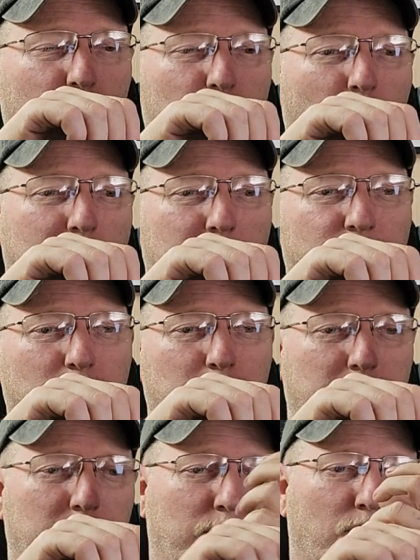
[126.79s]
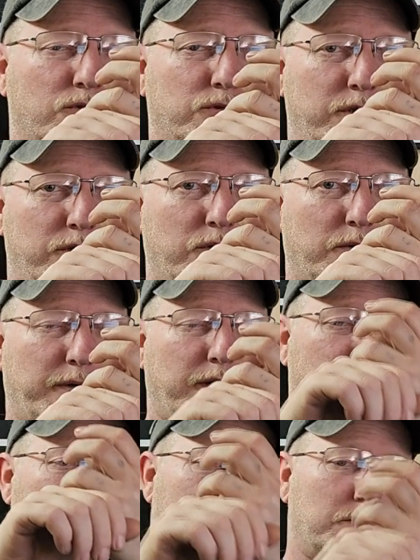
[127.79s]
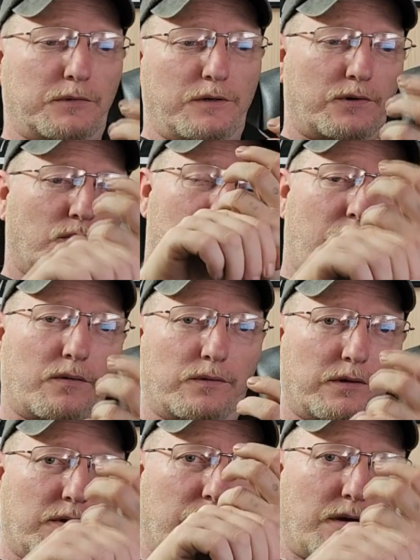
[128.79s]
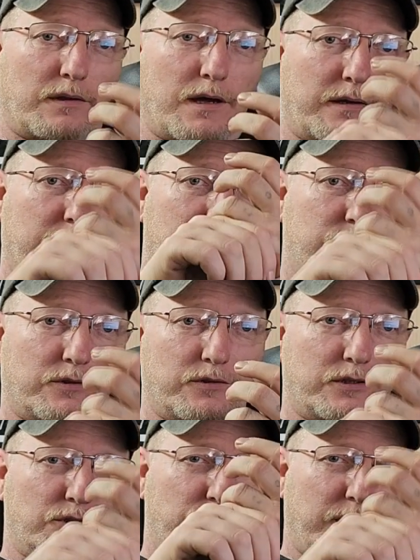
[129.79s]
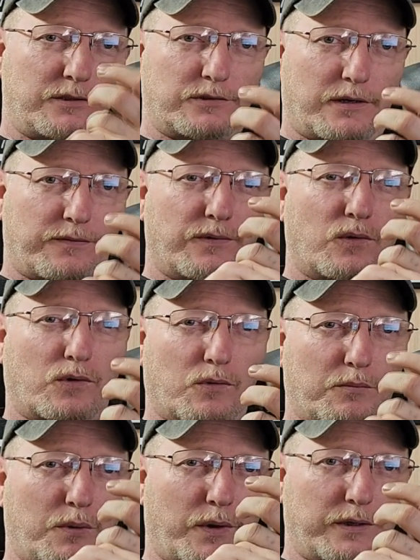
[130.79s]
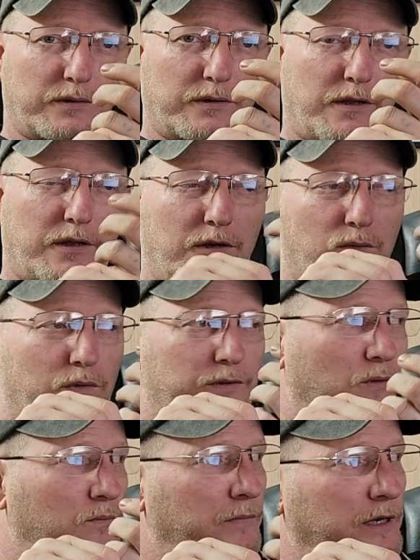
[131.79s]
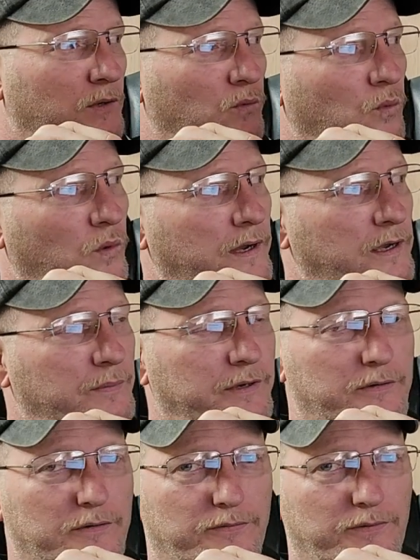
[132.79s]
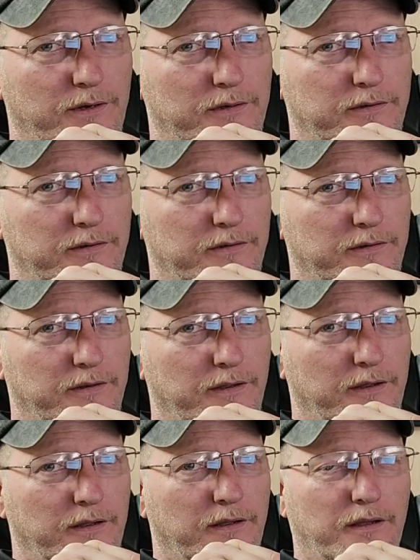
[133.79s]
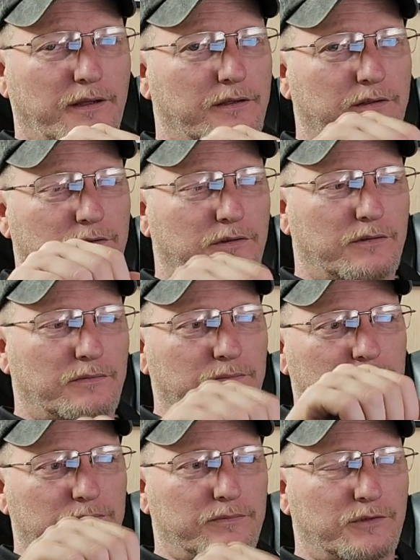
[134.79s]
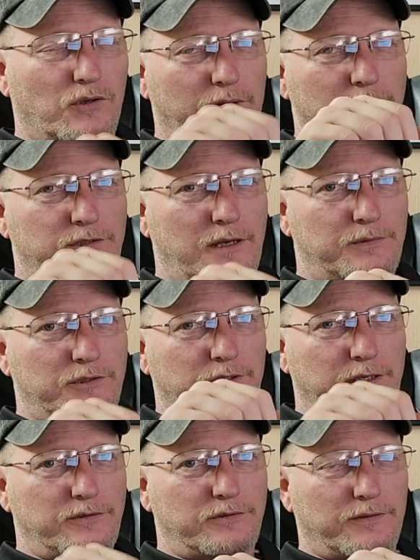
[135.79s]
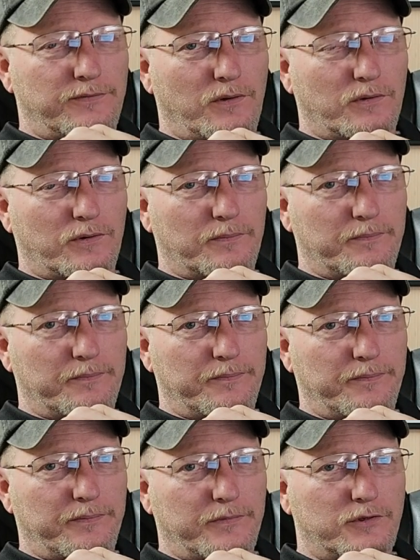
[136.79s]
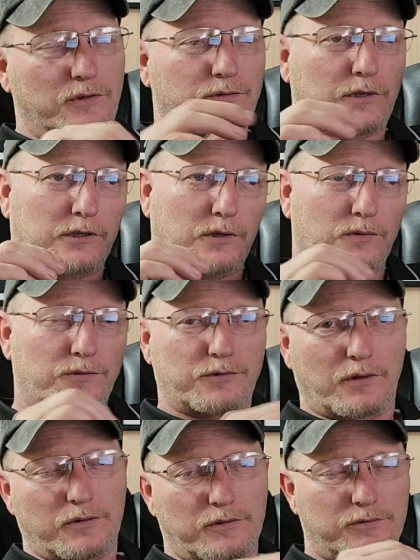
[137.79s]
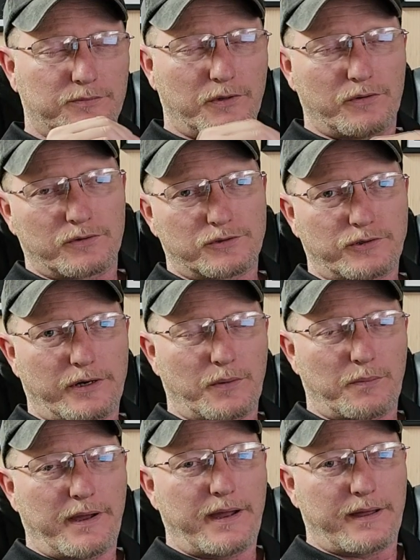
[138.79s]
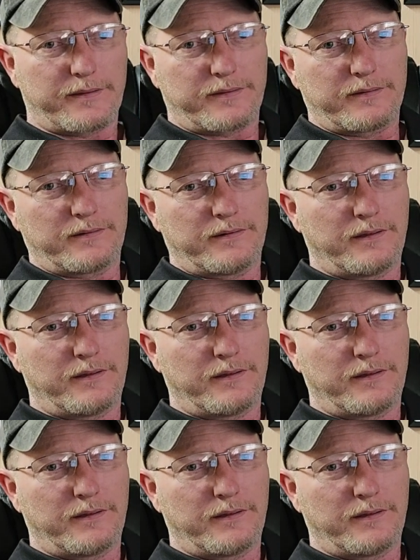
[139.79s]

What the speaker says: the weight of it being close to your grip hand, you can move it around a lot easier. You can change that fulcrum point. With it being way up here in the front, you're less apt to change that fulcrum. So it's going to go on a smoother, straighter path.